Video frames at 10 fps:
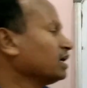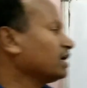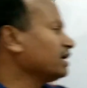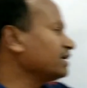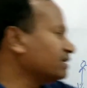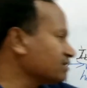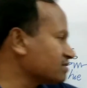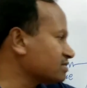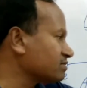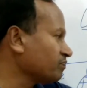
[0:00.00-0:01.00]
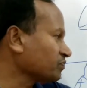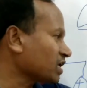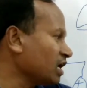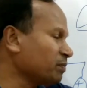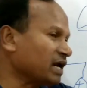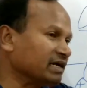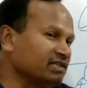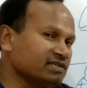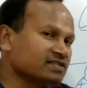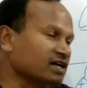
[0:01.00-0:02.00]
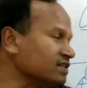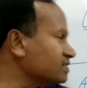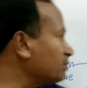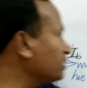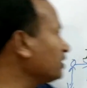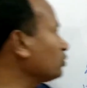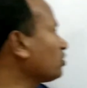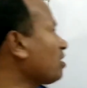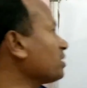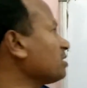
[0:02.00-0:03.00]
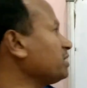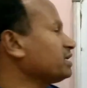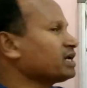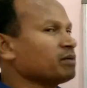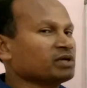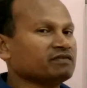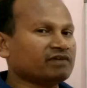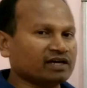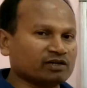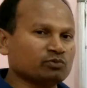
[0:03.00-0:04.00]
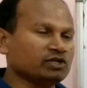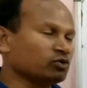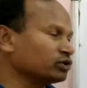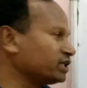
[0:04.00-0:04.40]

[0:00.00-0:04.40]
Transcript: Let us apply this concept into common emitter amplifier. We know